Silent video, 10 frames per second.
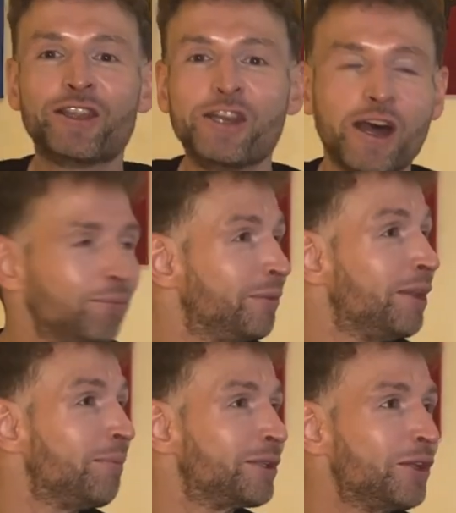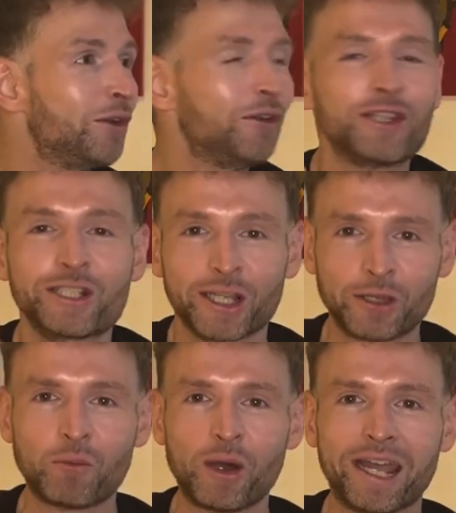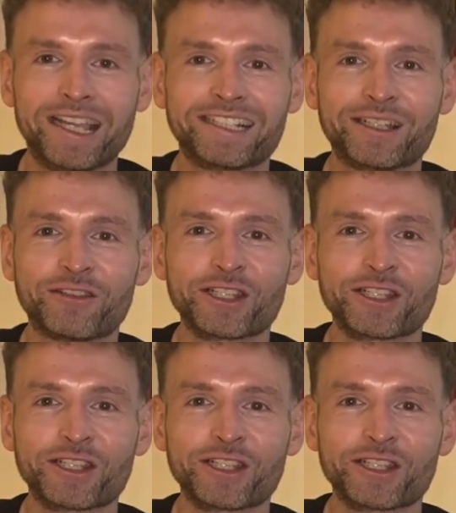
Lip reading: The number 2, the second 180 on the